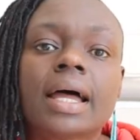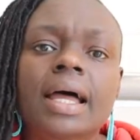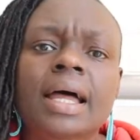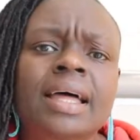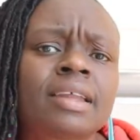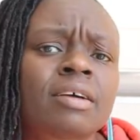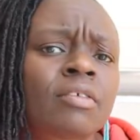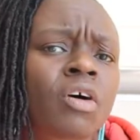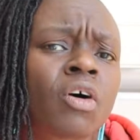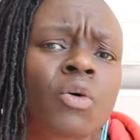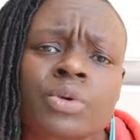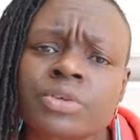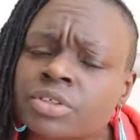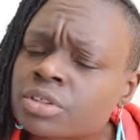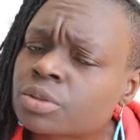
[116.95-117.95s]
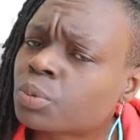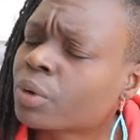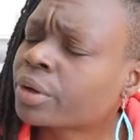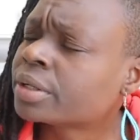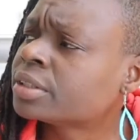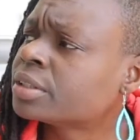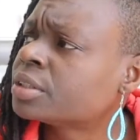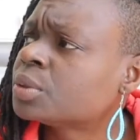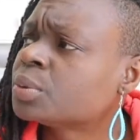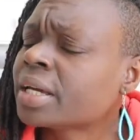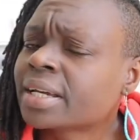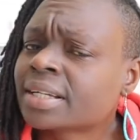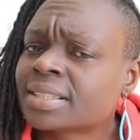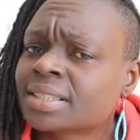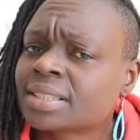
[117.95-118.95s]
and I've always just wanted to
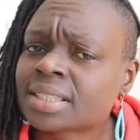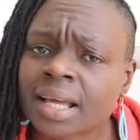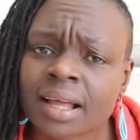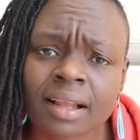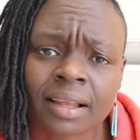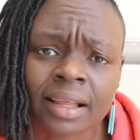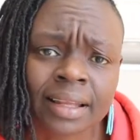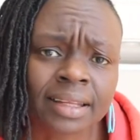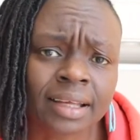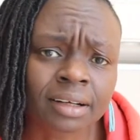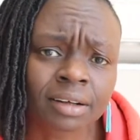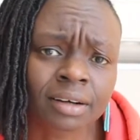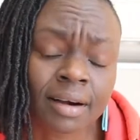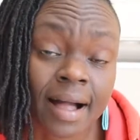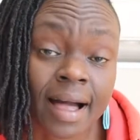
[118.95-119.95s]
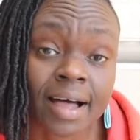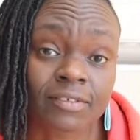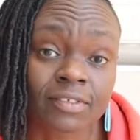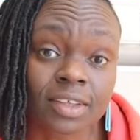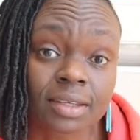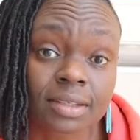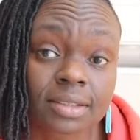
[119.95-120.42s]
excel at that craft.